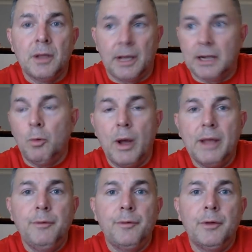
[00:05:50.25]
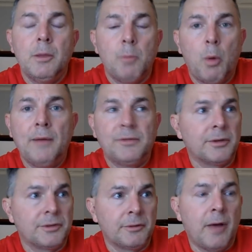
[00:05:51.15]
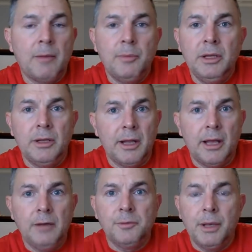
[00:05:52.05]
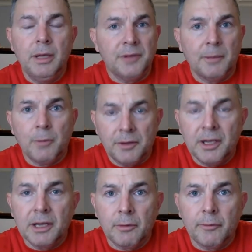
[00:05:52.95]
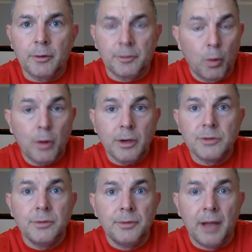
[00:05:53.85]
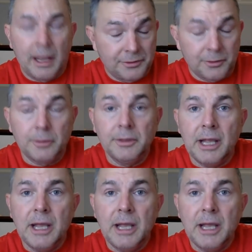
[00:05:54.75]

I got a wife. My wife's going to survive me. And hell's bells, I'm not taking a reverse mortgage. You, I certainly